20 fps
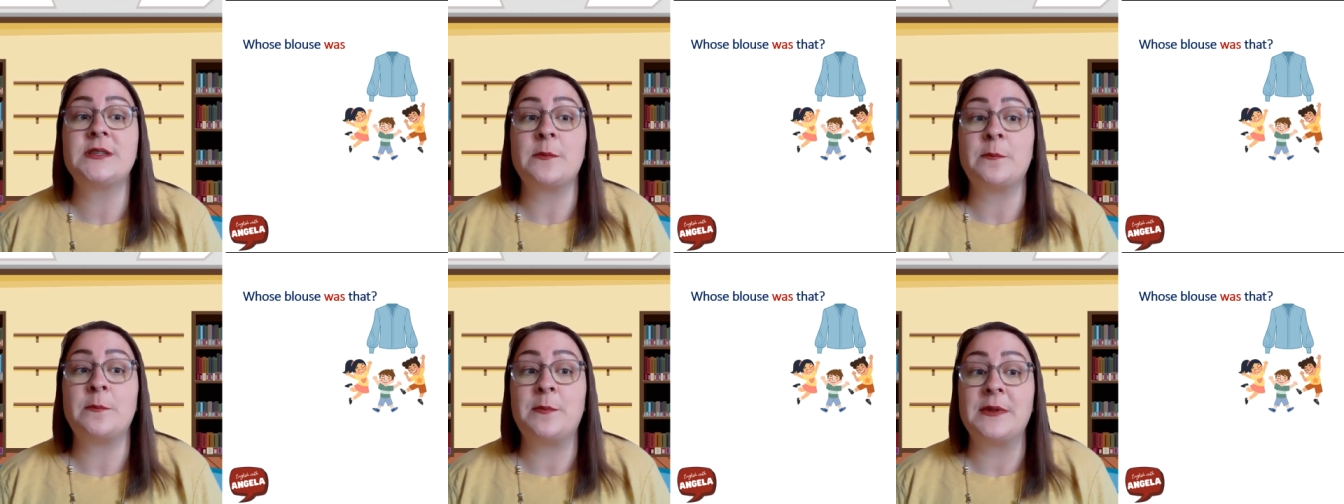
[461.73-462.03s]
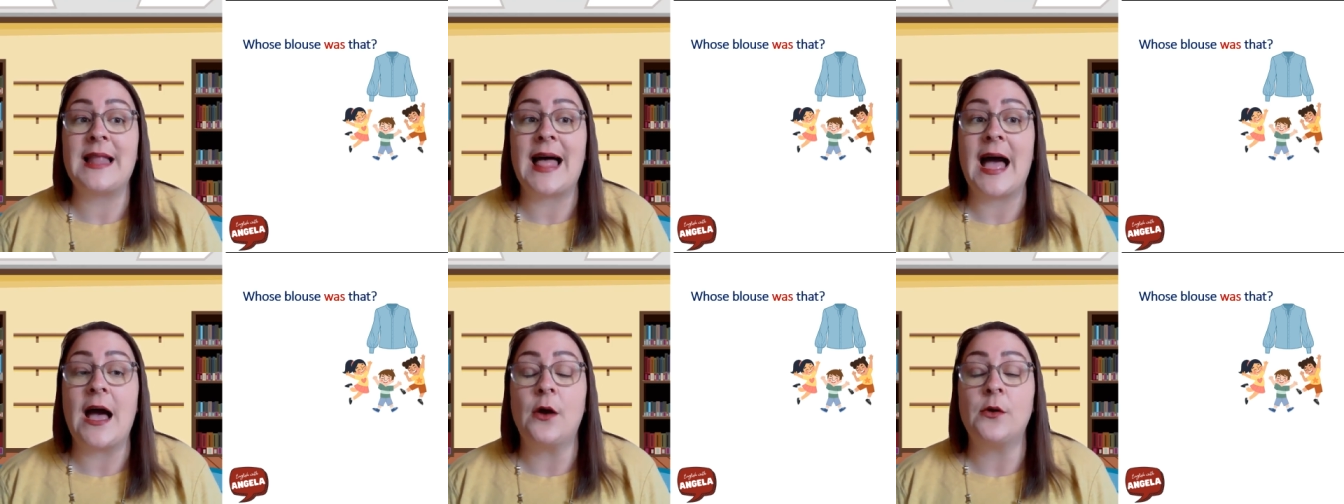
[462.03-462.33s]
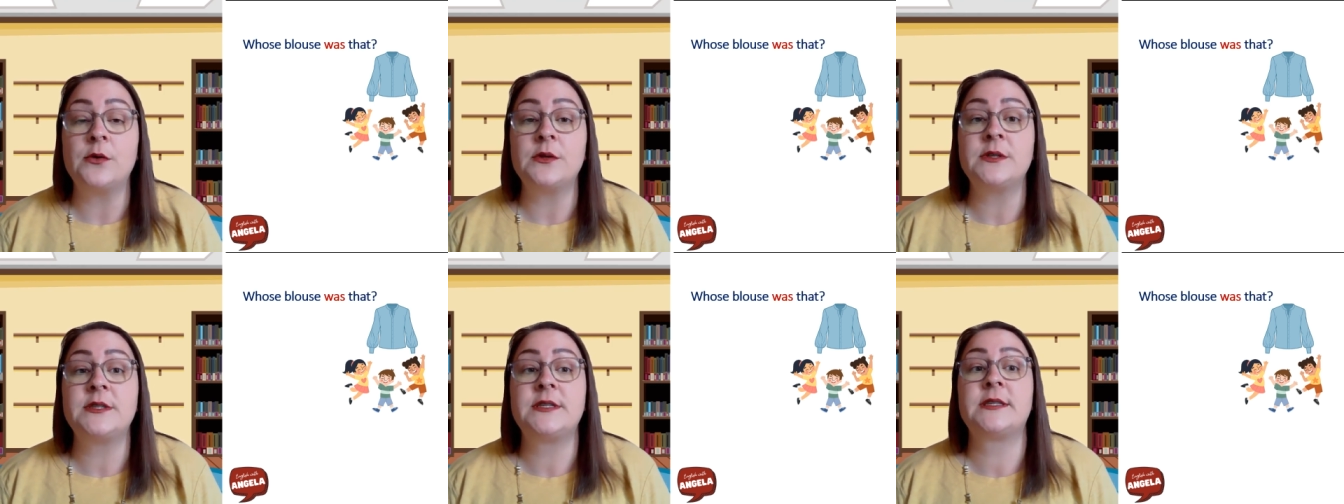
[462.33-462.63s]

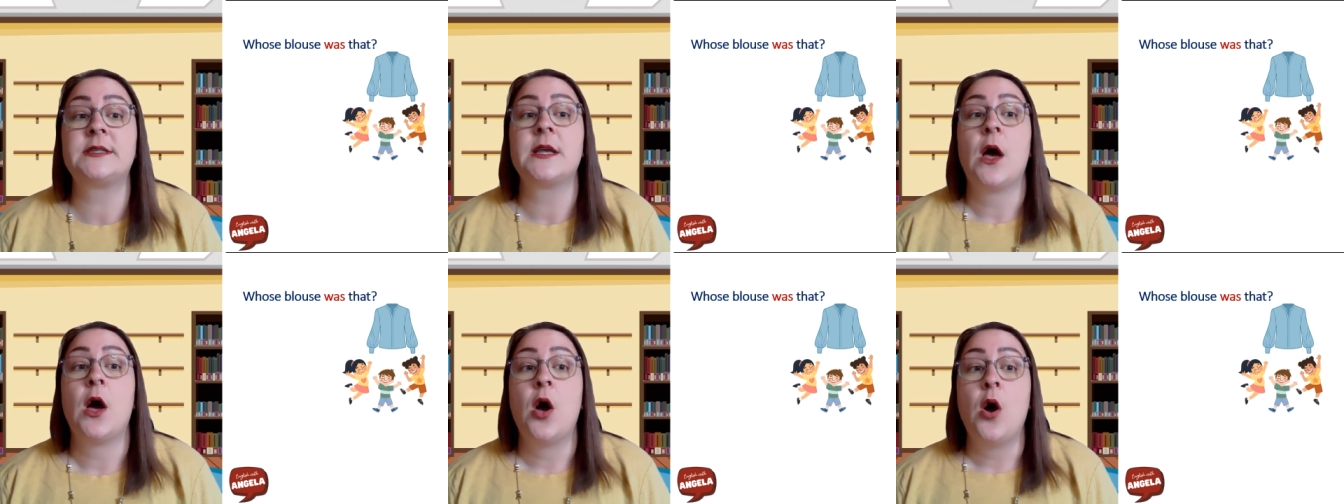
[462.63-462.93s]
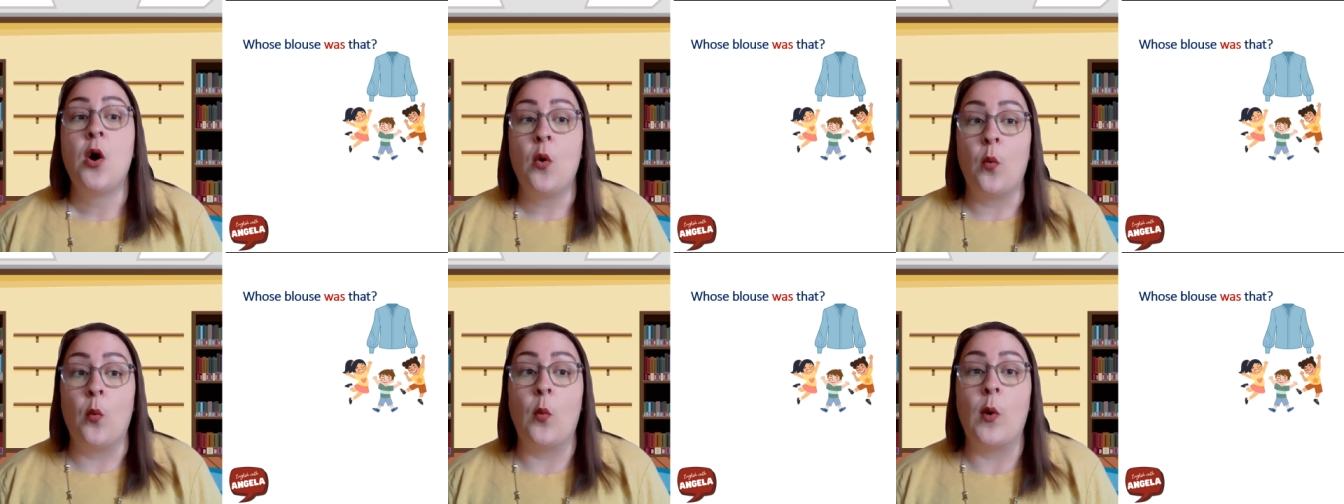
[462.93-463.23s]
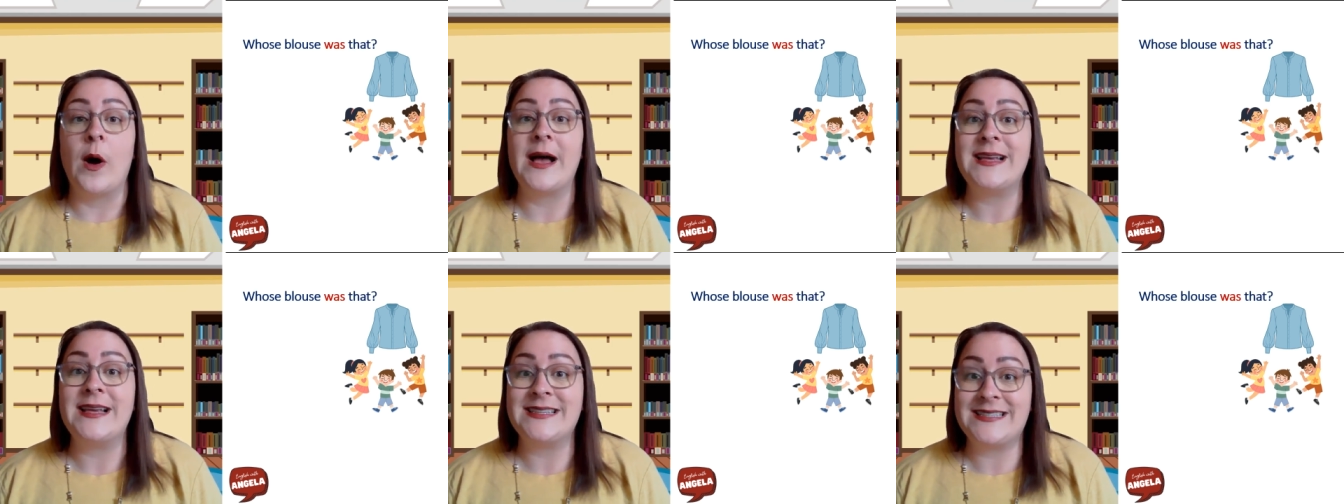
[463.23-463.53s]
blouse
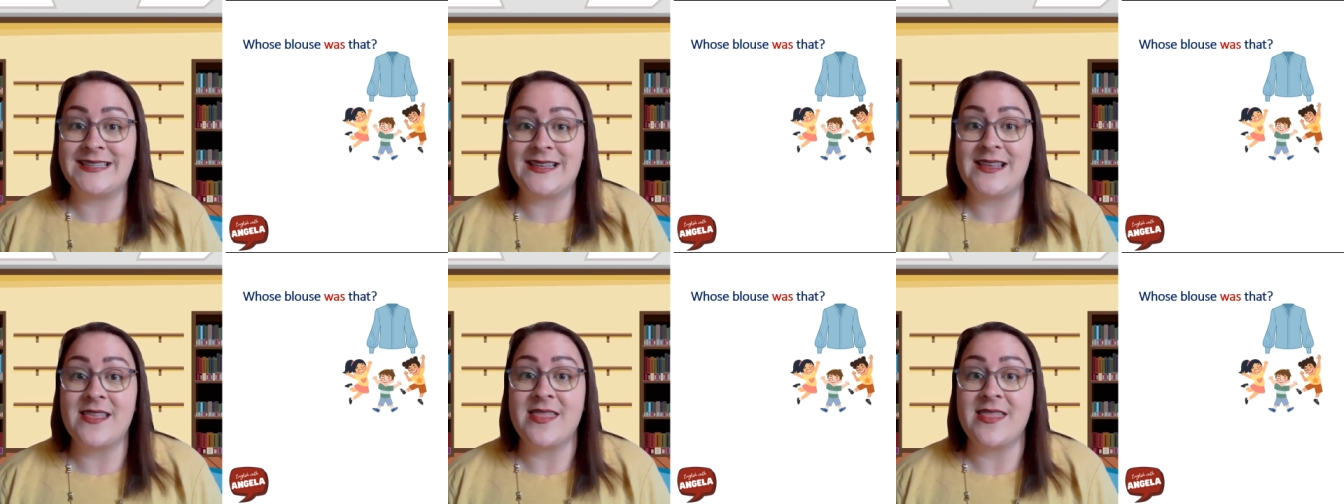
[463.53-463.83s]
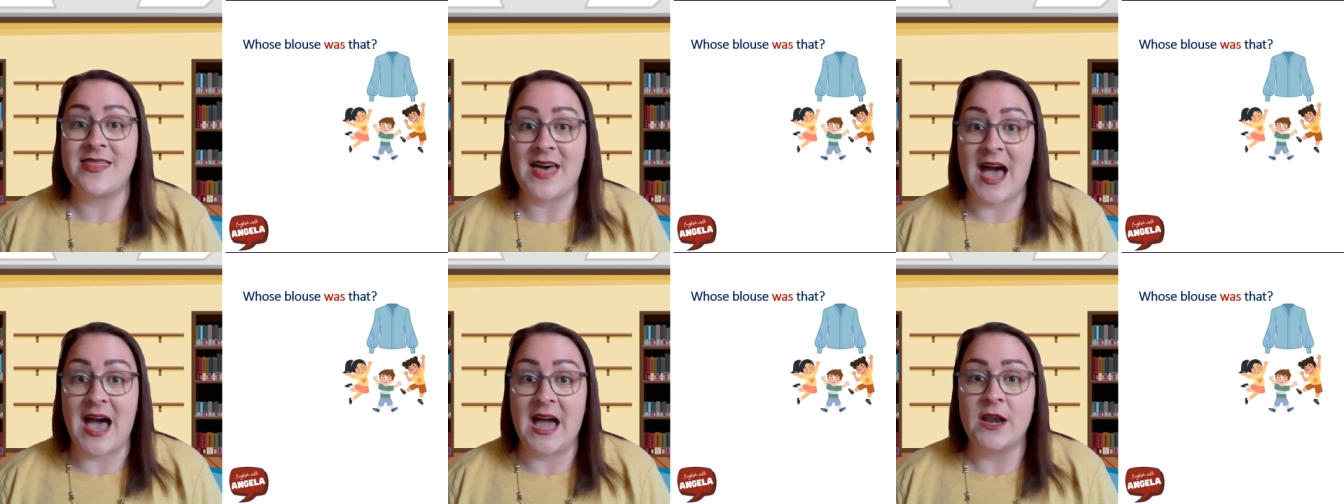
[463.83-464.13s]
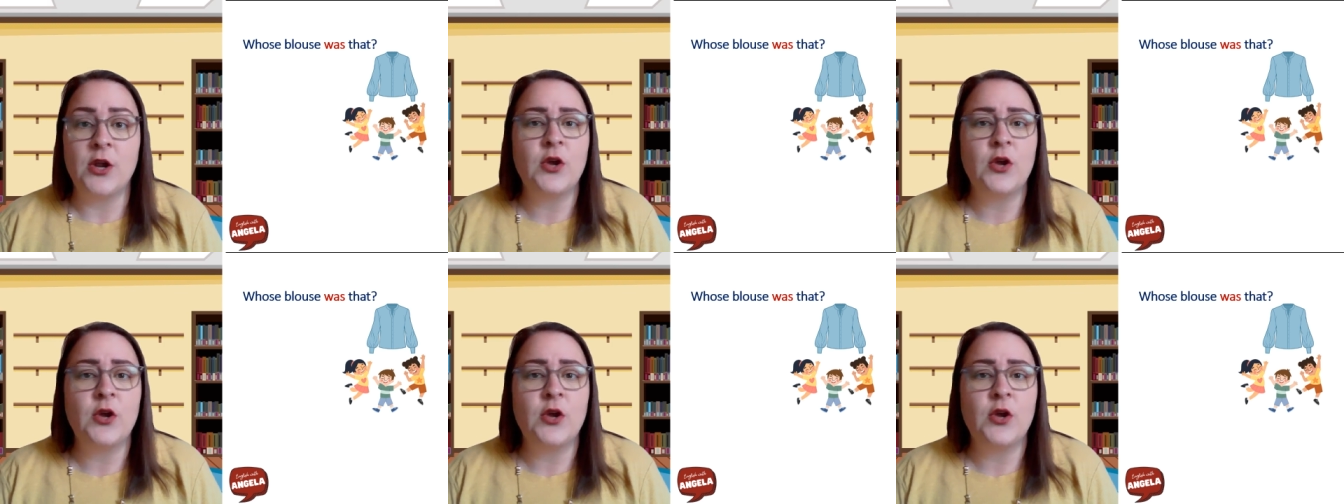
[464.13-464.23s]
was that?